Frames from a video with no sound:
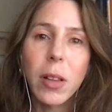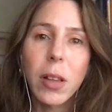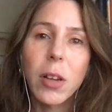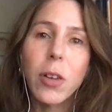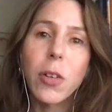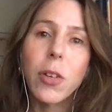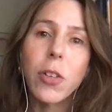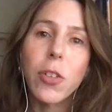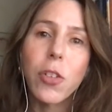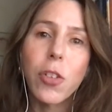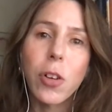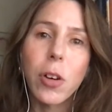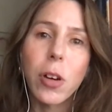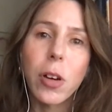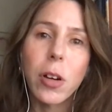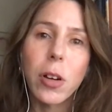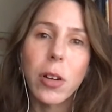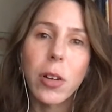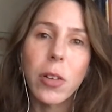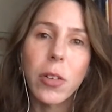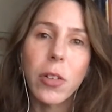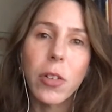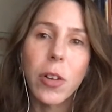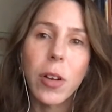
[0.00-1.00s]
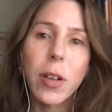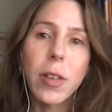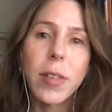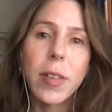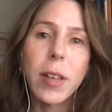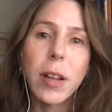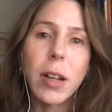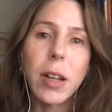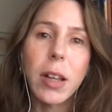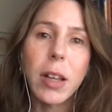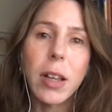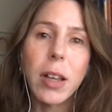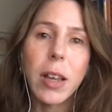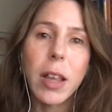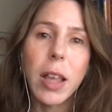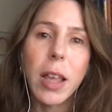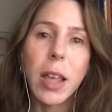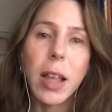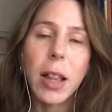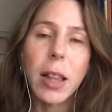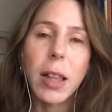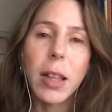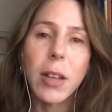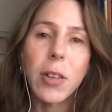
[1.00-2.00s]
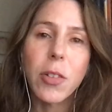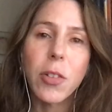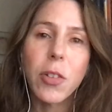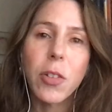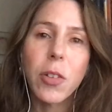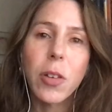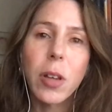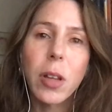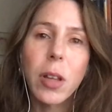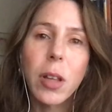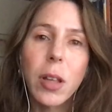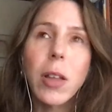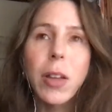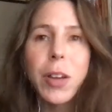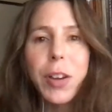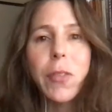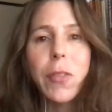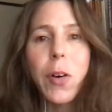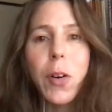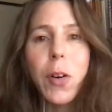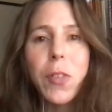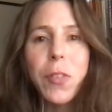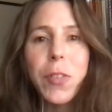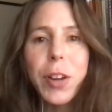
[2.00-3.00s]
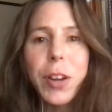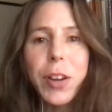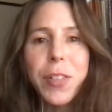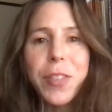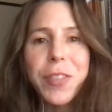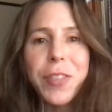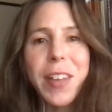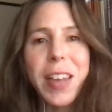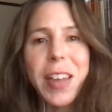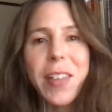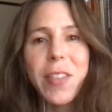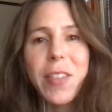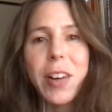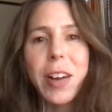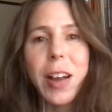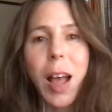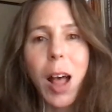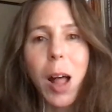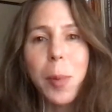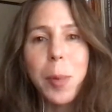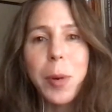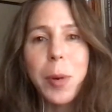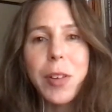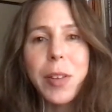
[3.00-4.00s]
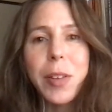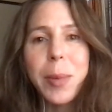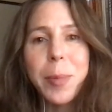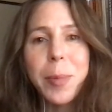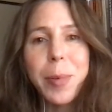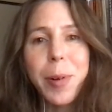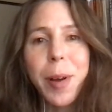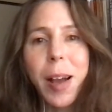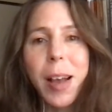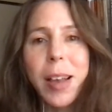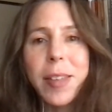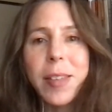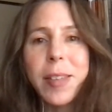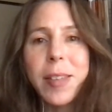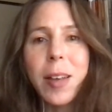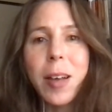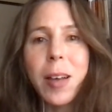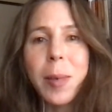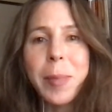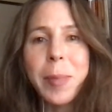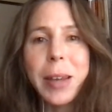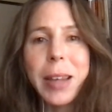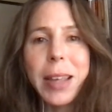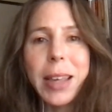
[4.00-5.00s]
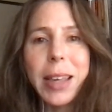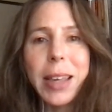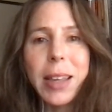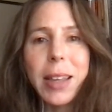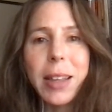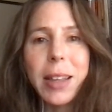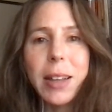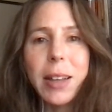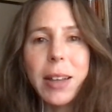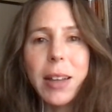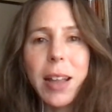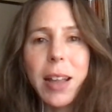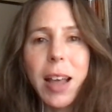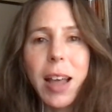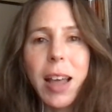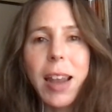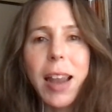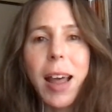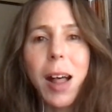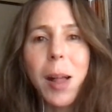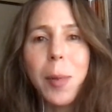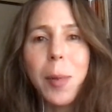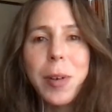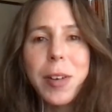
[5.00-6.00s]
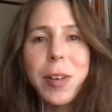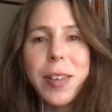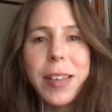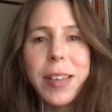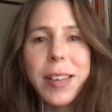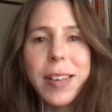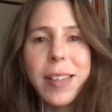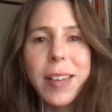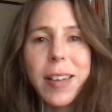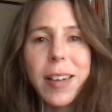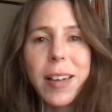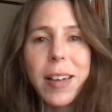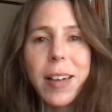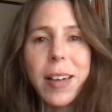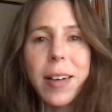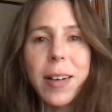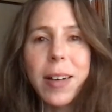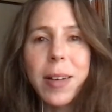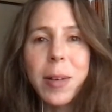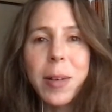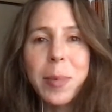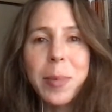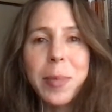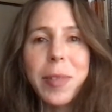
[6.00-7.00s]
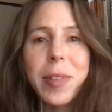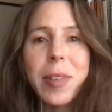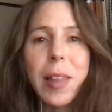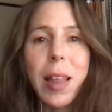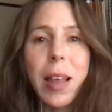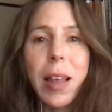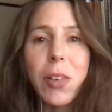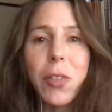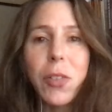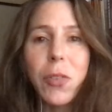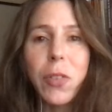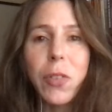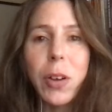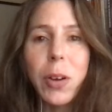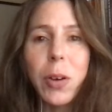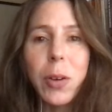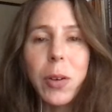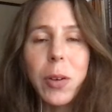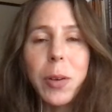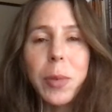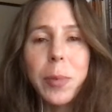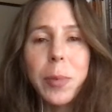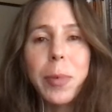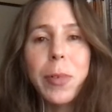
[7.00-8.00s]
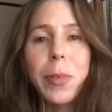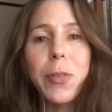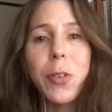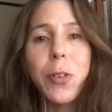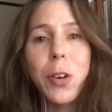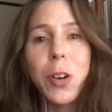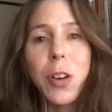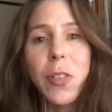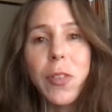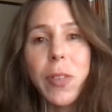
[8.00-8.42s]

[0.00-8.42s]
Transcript: literature translated into English. Vote for your favorite Albertine Prize nominee at albertine.com/vote before